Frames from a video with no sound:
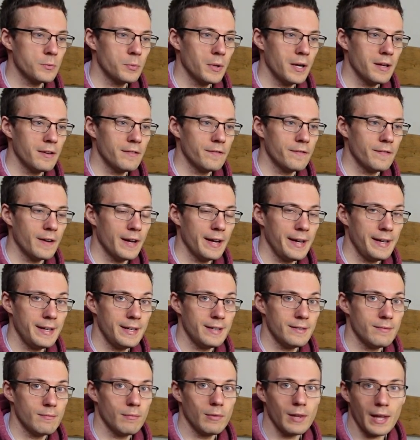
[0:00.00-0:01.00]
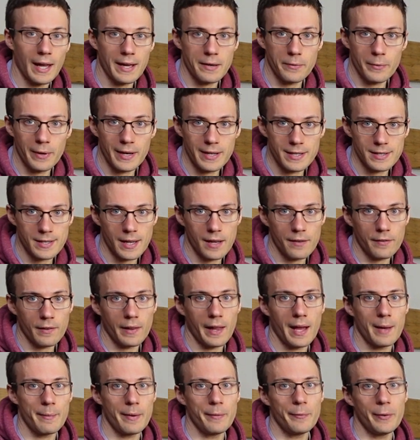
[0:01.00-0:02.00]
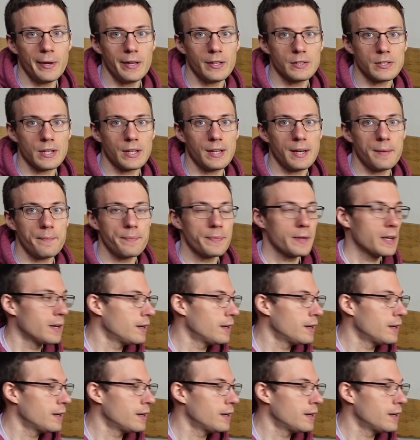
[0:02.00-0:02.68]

with a lightweight set of climbing wheels on it.